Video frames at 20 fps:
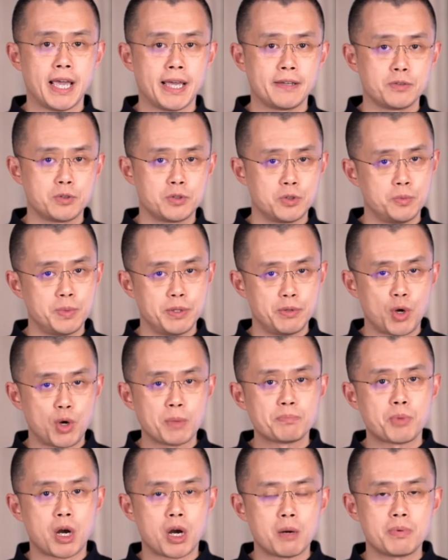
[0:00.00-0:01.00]
and to be
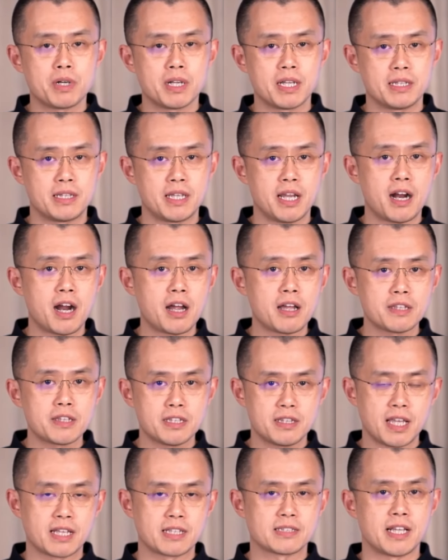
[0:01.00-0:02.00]
run properly, there are other
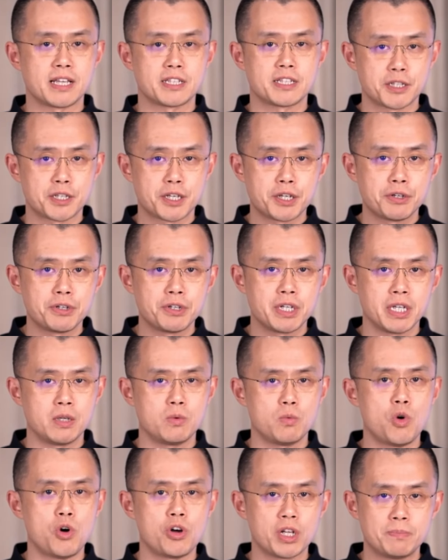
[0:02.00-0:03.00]
things like
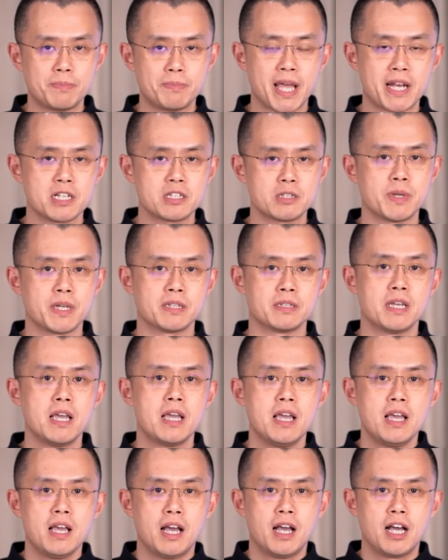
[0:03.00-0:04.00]
security, wallet management.
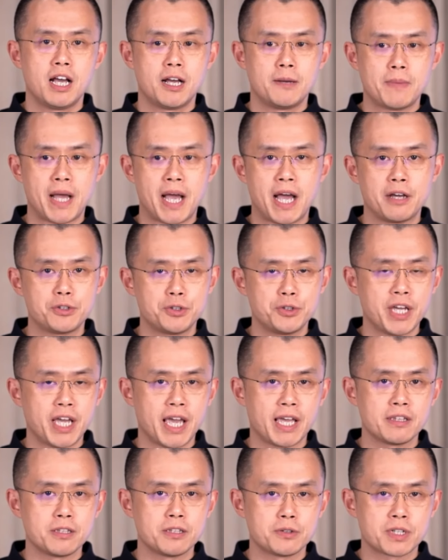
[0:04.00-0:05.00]
Um, how do you
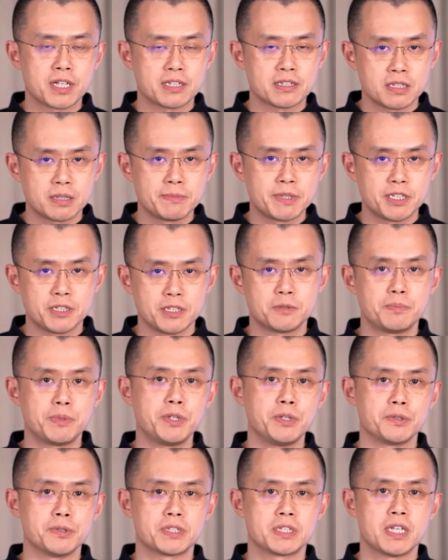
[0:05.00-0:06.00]
handle customer
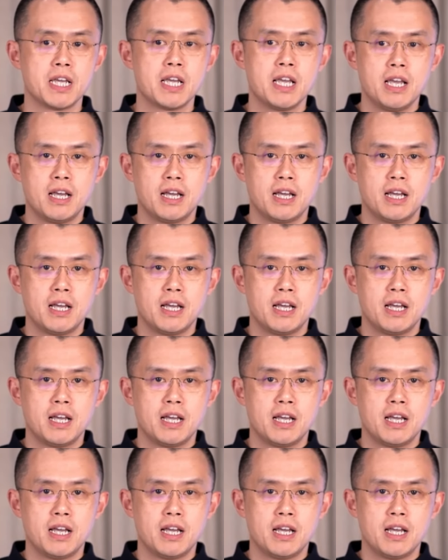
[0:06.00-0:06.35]
disputes?